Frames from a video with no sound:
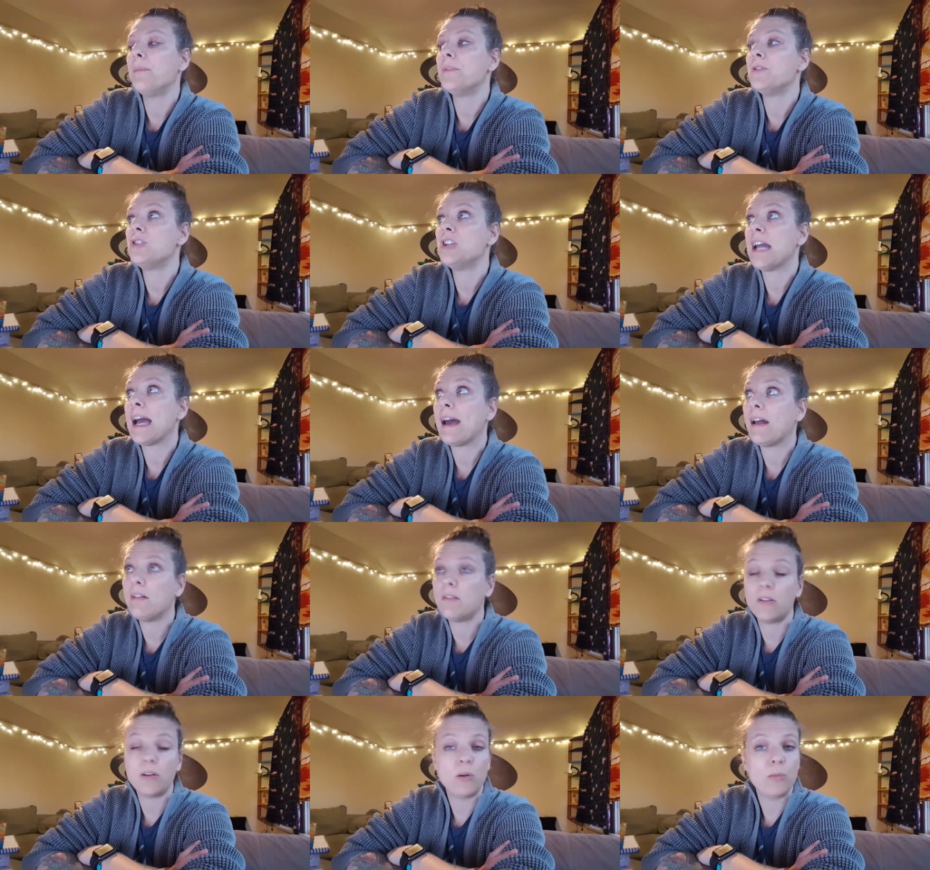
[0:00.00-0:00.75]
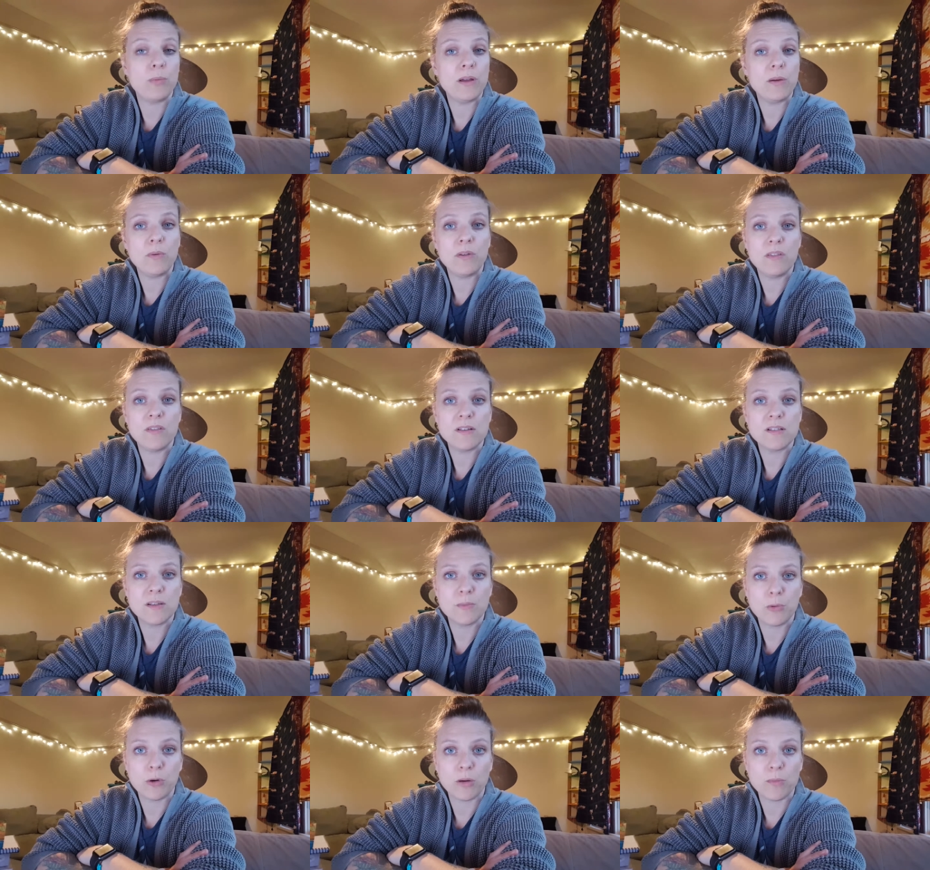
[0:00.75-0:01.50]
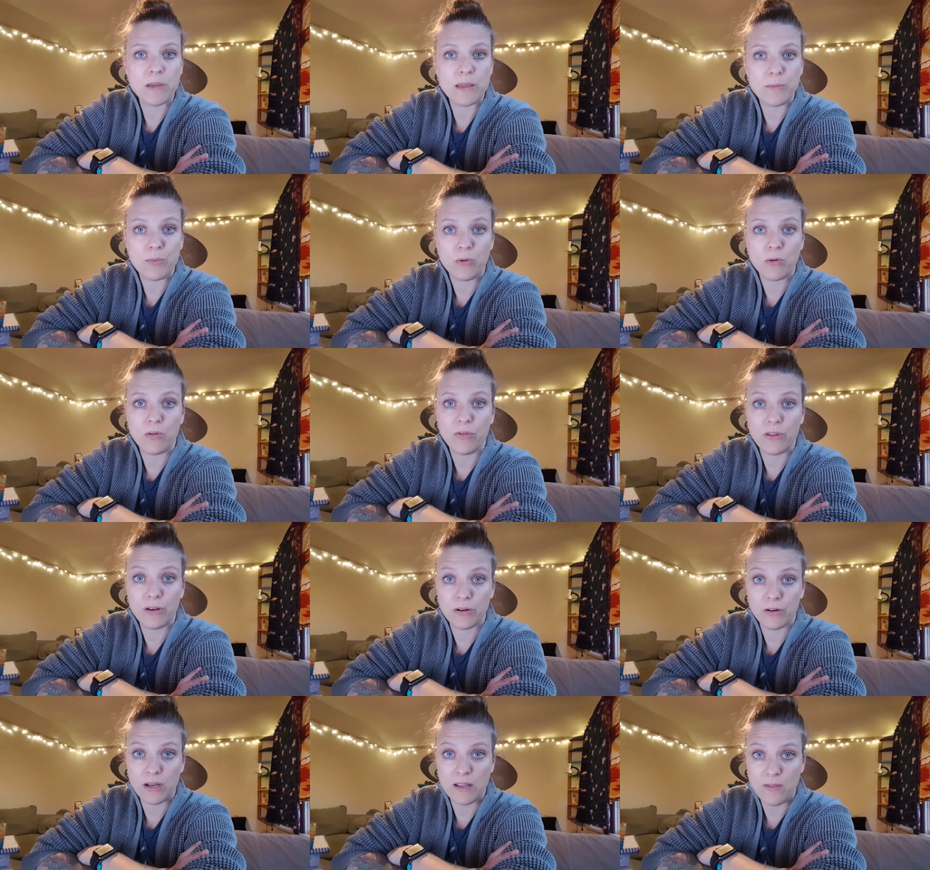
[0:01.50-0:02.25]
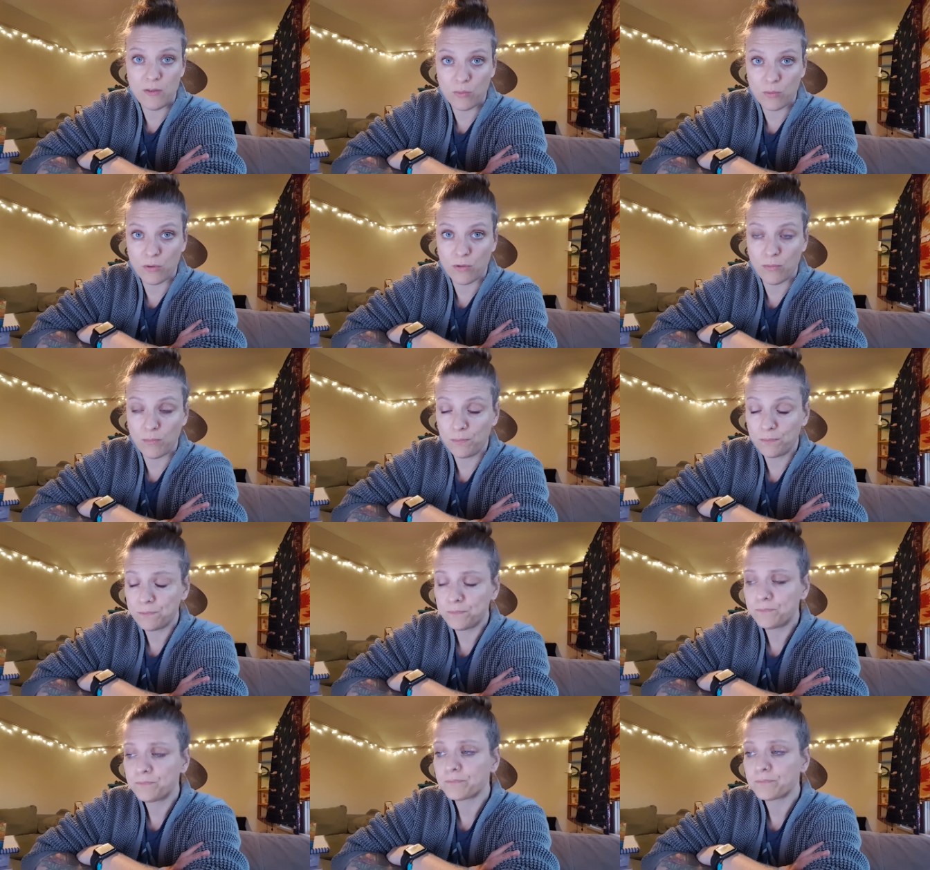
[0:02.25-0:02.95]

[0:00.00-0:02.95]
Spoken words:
chat a little bit with the support people that are in the room.